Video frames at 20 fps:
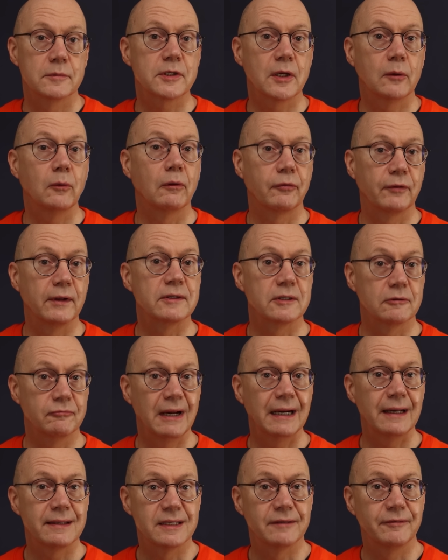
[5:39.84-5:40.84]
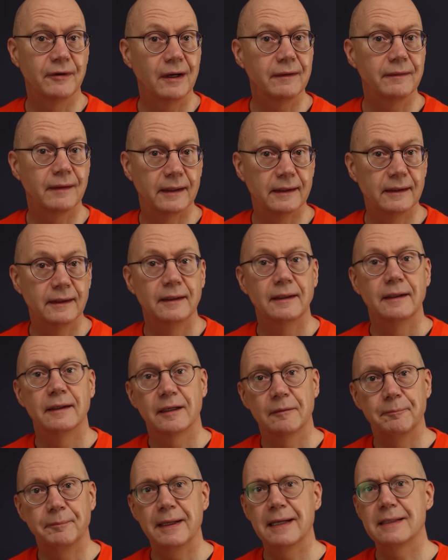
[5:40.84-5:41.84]
So all things are relative, aren't they?
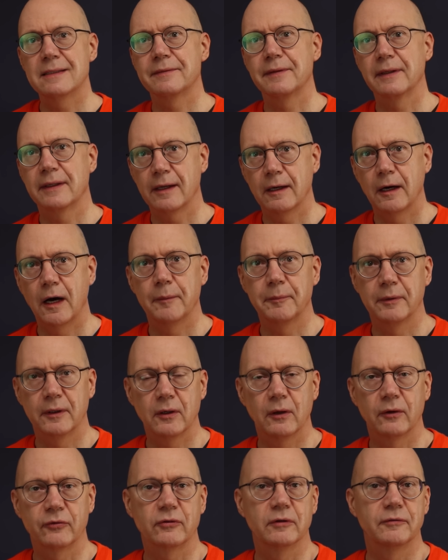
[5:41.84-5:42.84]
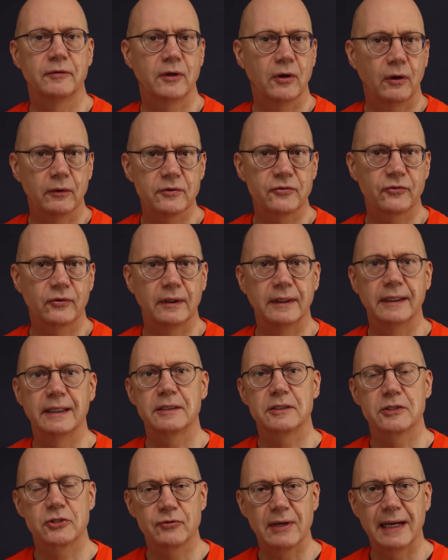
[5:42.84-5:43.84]
Compared to the carbon cost of constantly
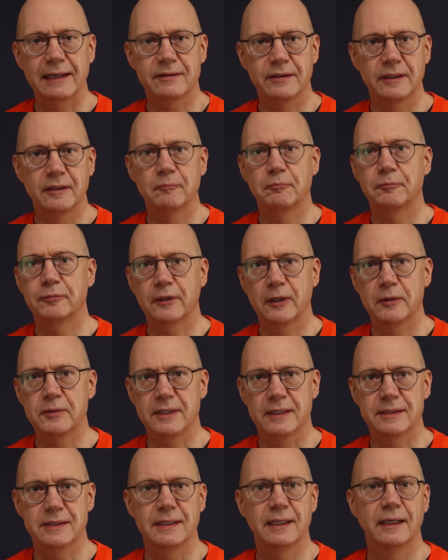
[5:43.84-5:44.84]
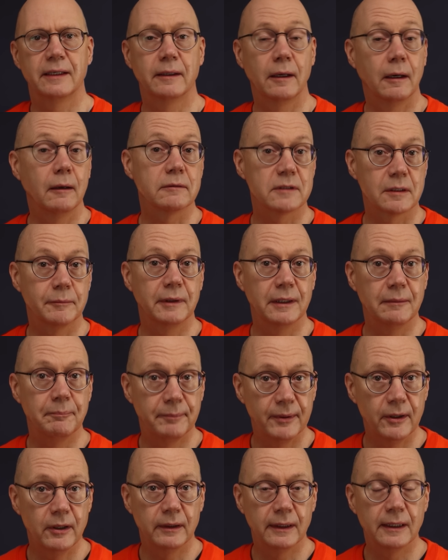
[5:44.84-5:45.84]
extracting, processing and ultimately
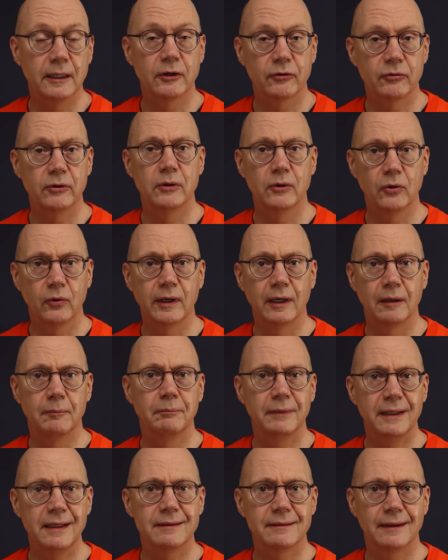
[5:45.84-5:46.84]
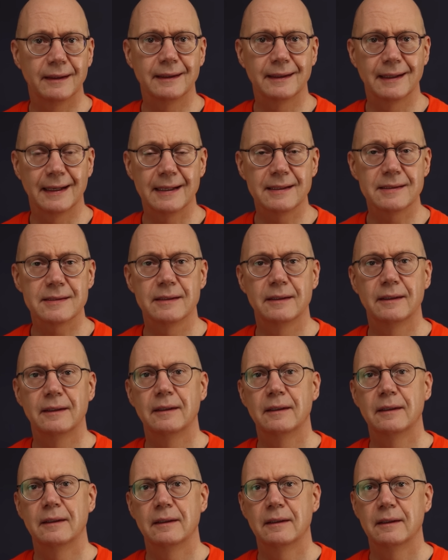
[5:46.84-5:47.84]
burning crude oil and methane gas,
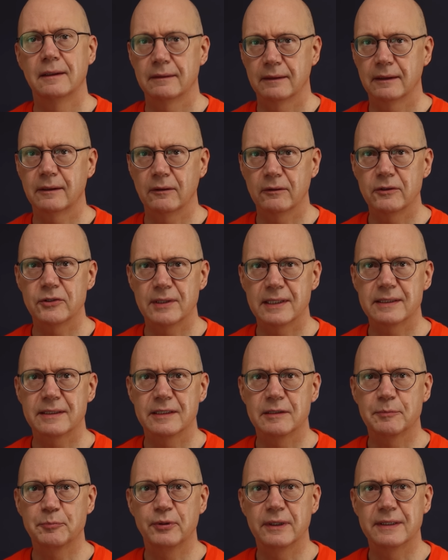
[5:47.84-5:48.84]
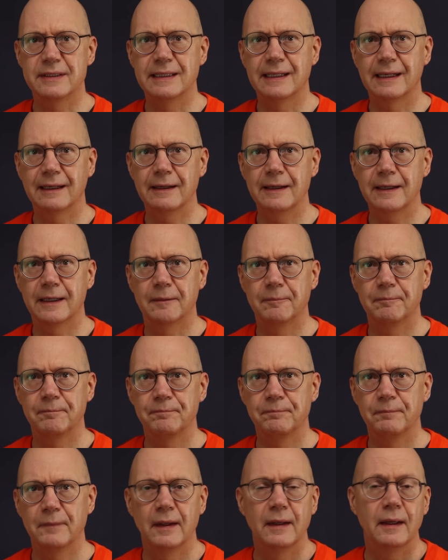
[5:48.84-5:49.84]
the contrast is pretty clear.
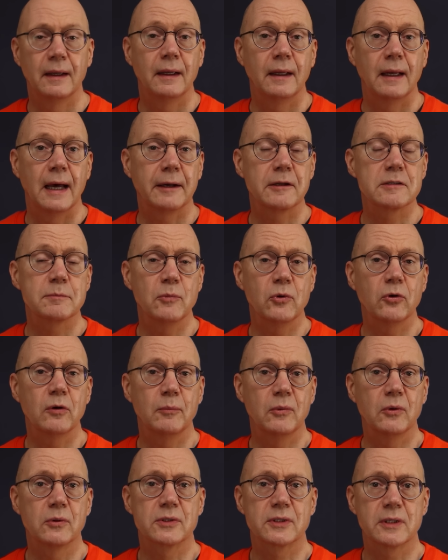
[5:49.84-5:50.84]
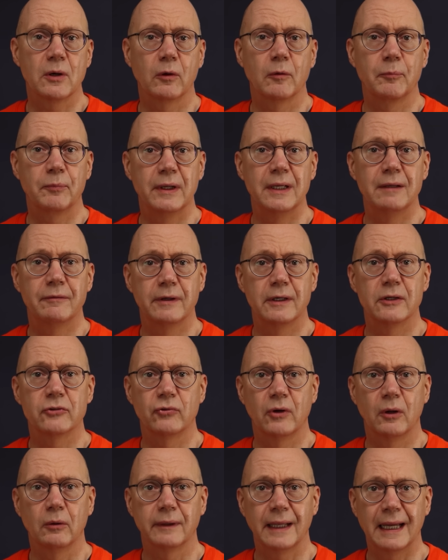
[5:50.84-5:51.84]
And as more and more solar PV
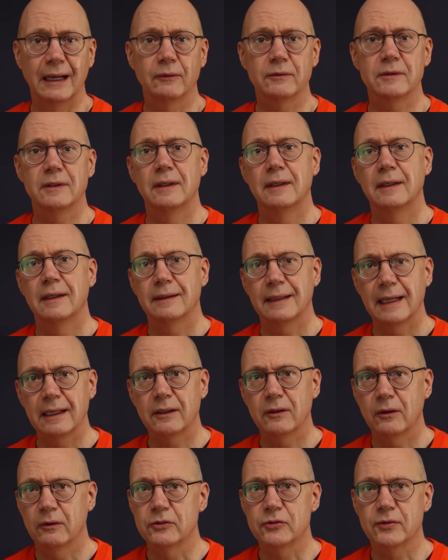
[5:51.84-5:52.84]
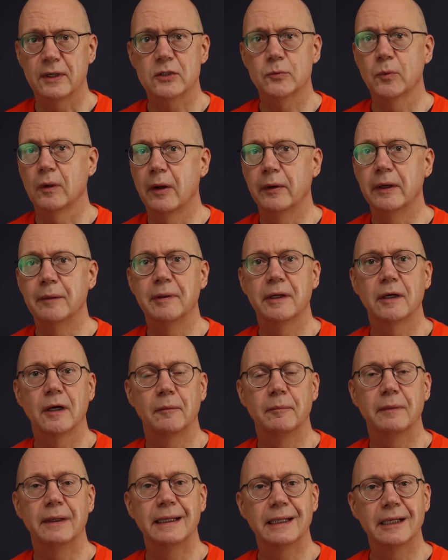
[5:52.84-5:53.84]
is rolled out, that contrast will only
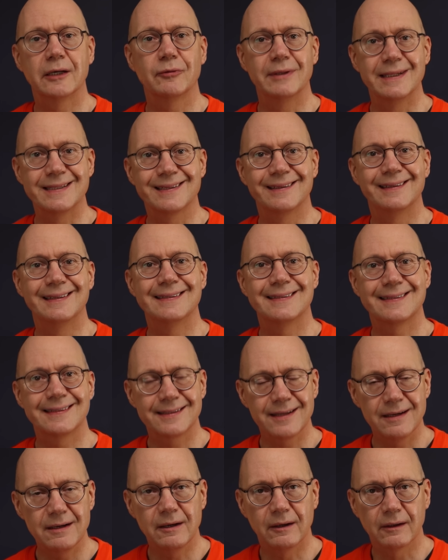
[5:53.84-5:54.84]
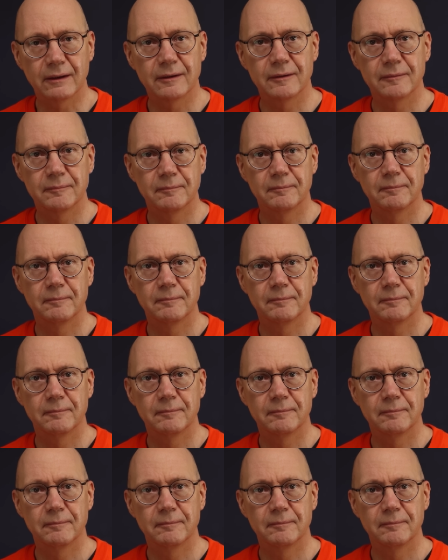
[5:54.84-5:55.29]
become increasingly stark.